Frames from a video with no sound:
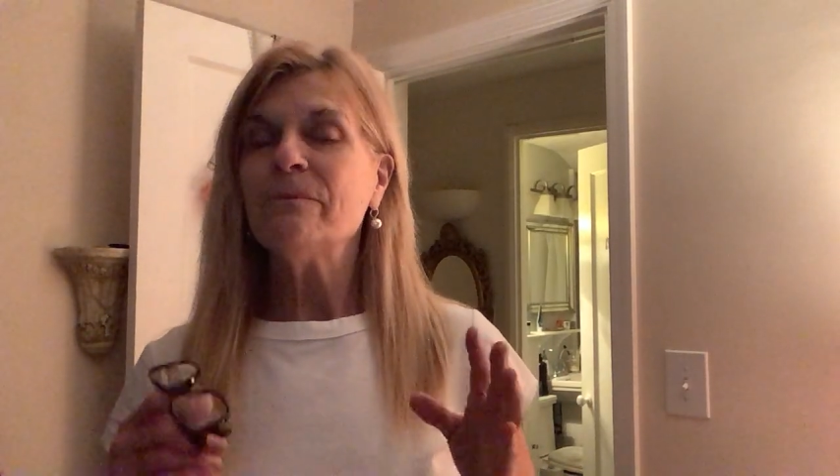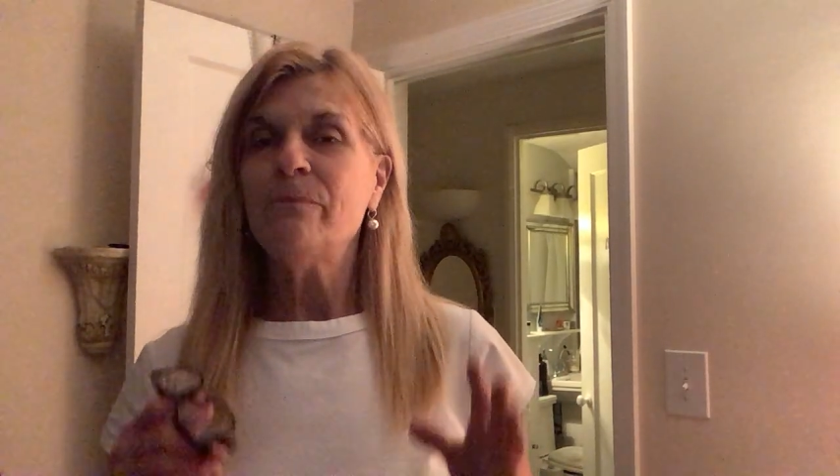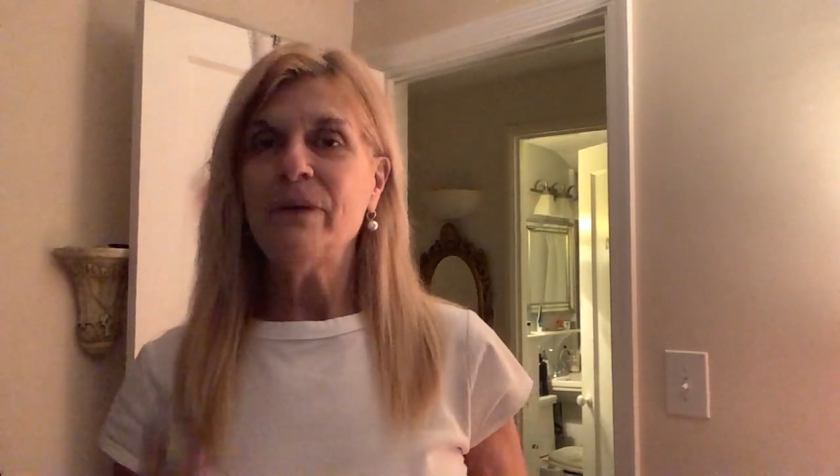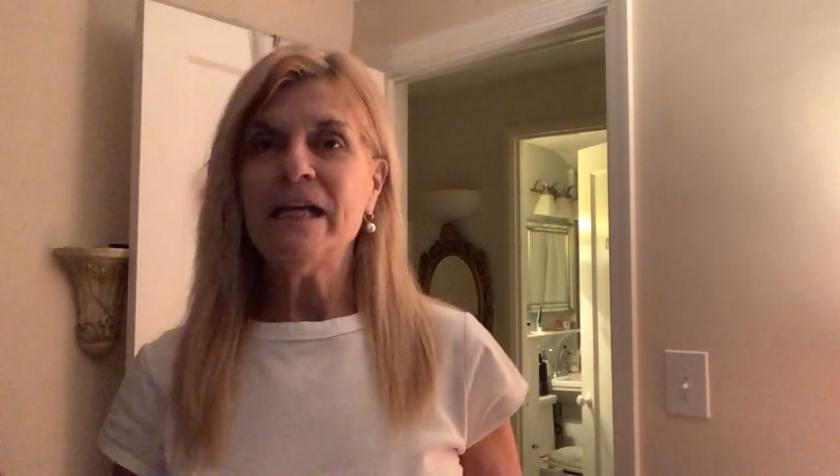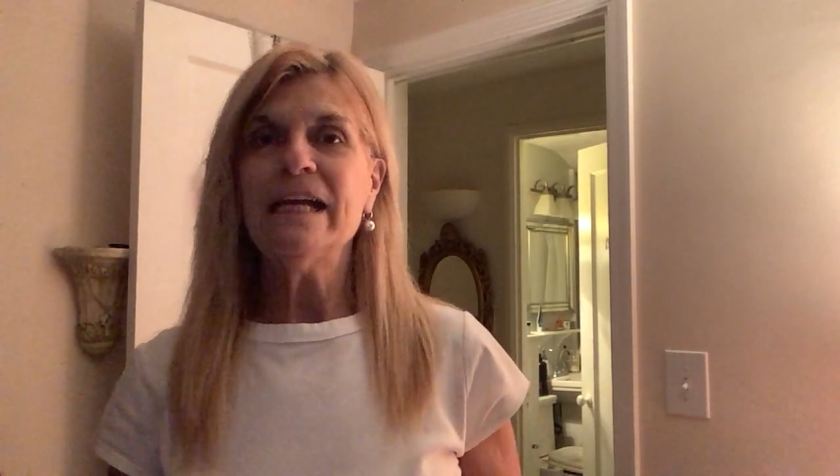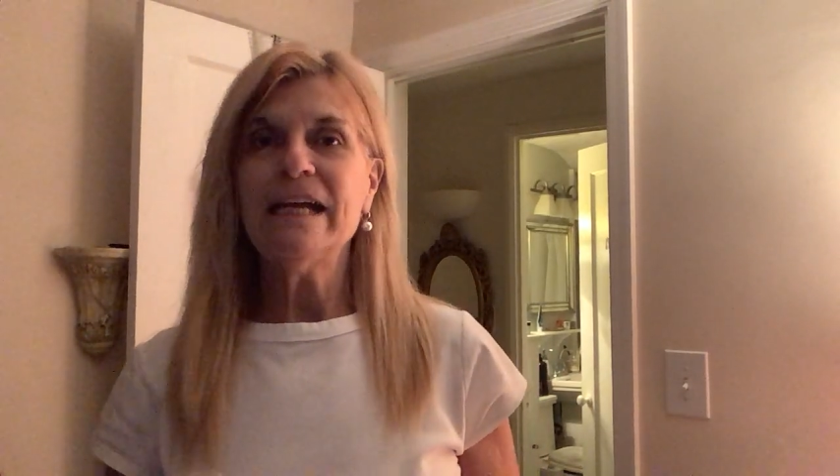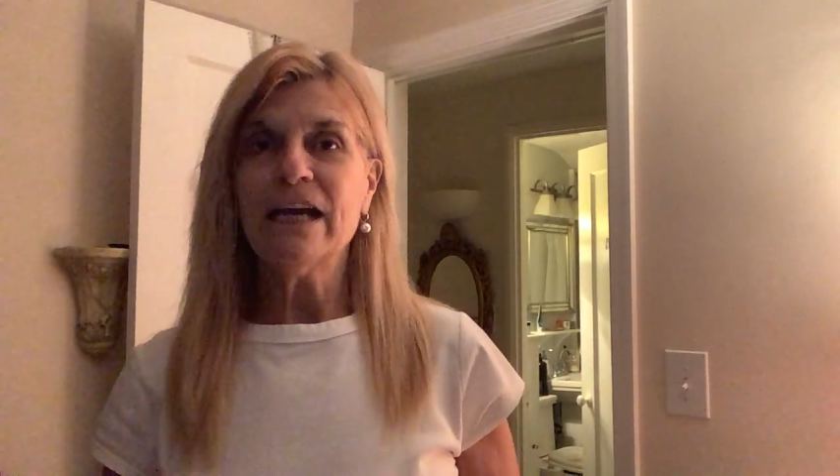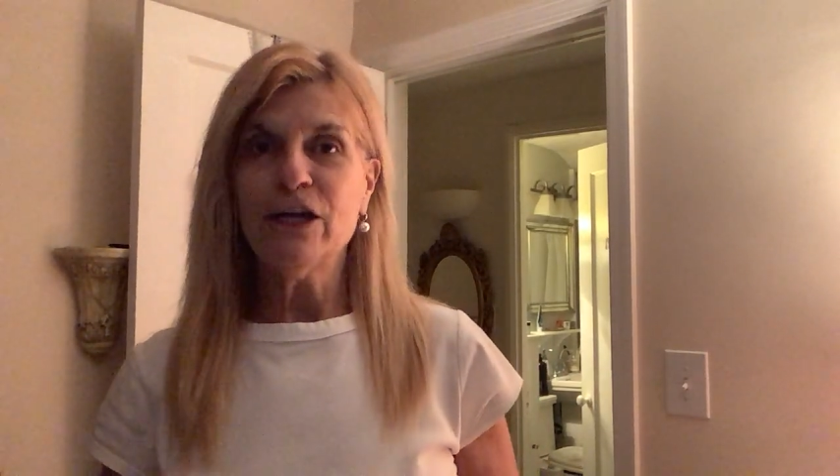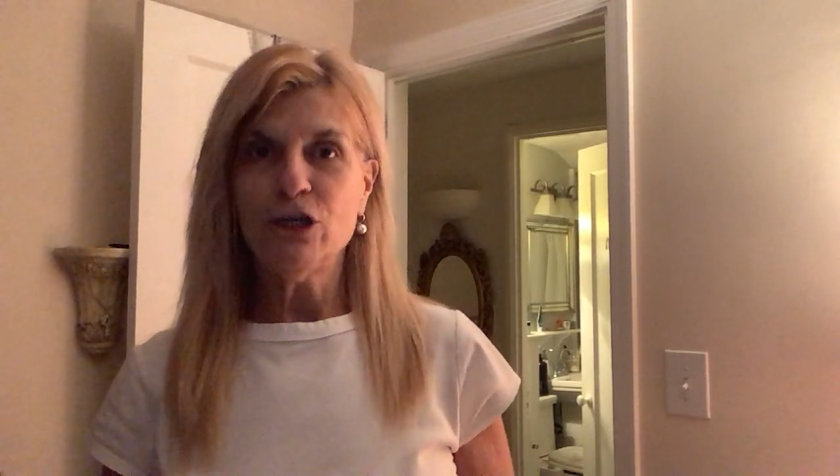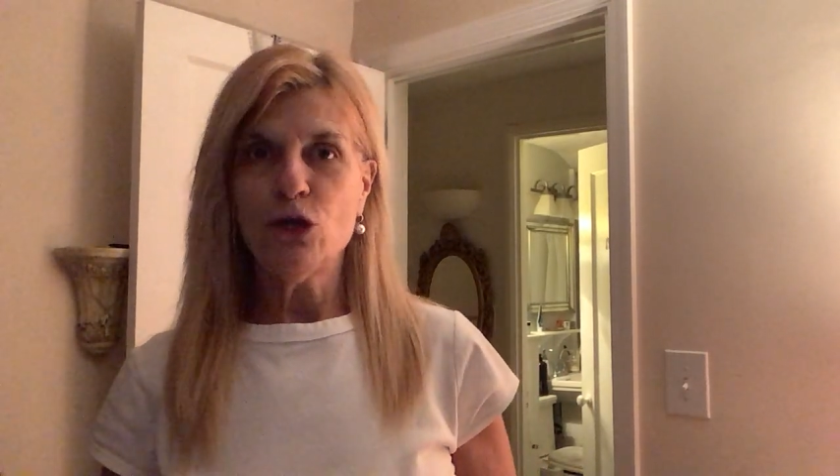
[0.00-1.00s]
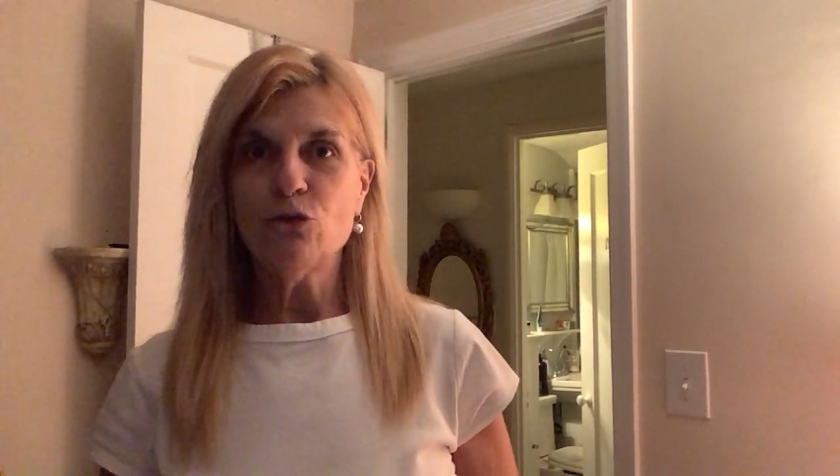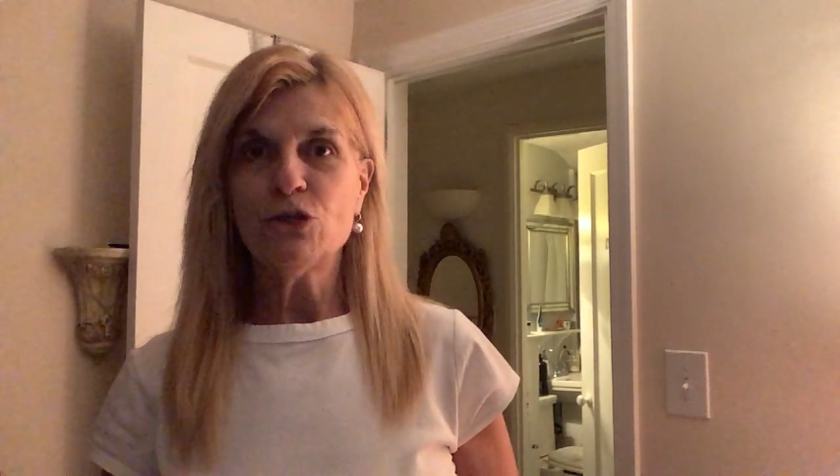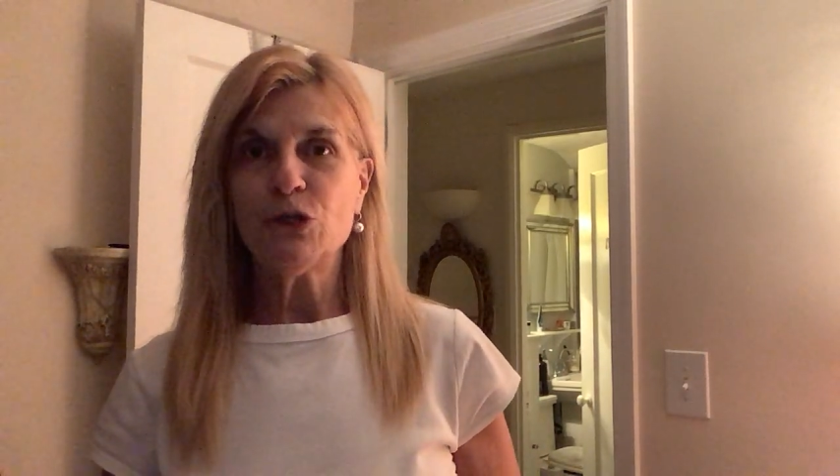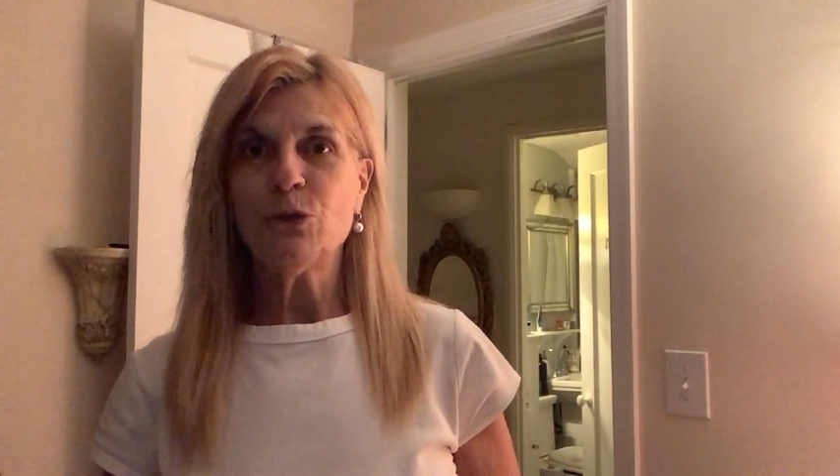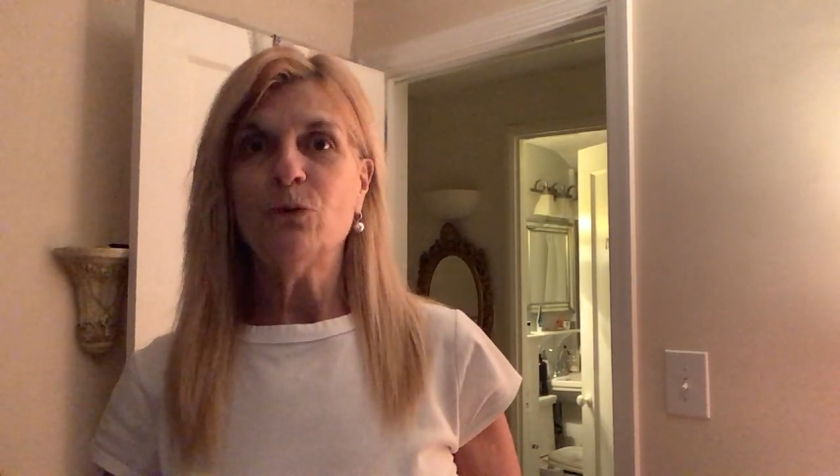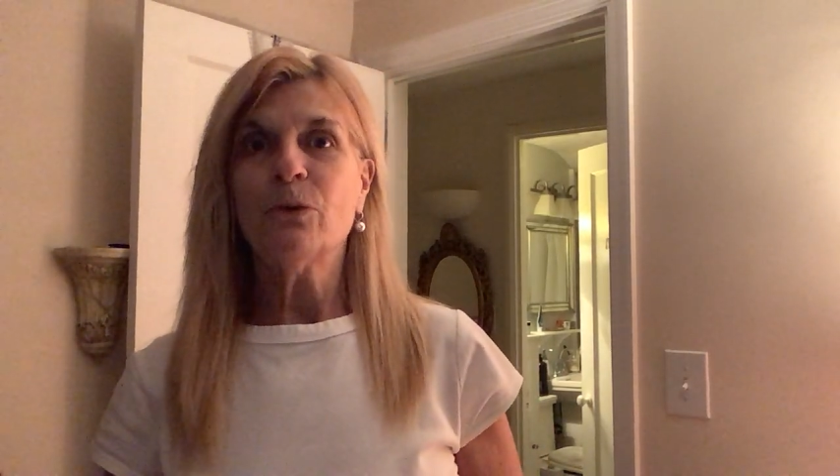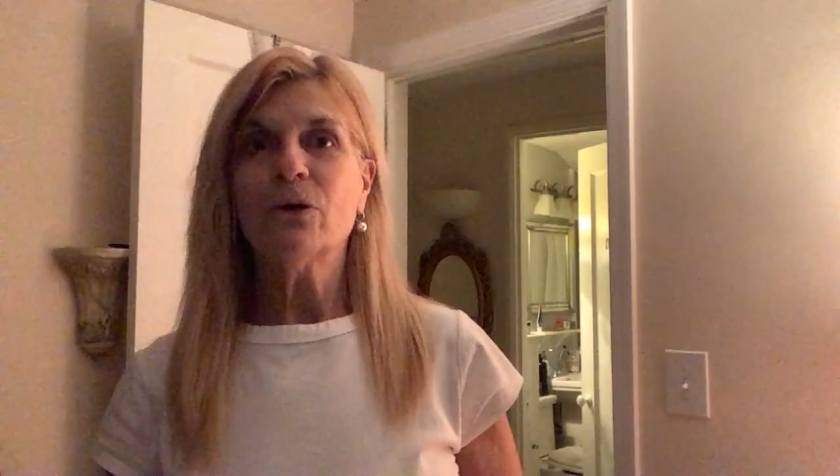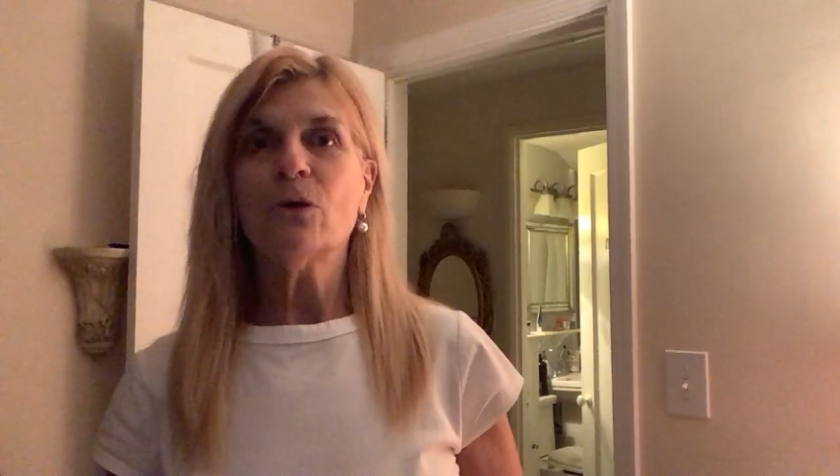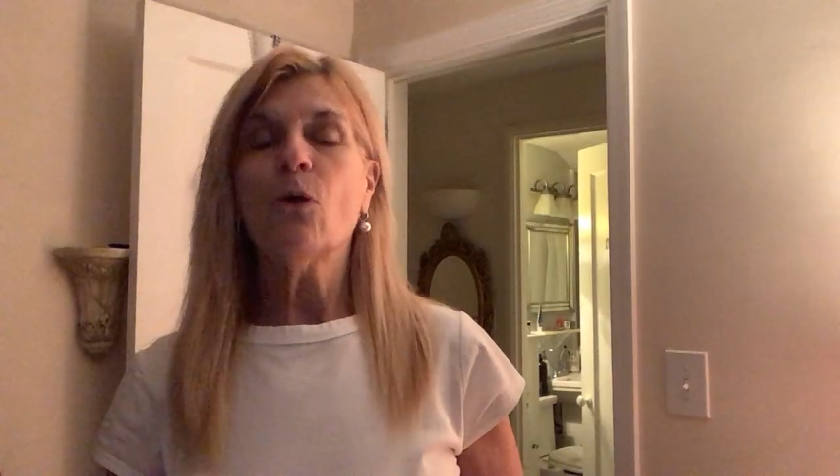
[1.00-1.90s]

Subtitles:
being a YouTuber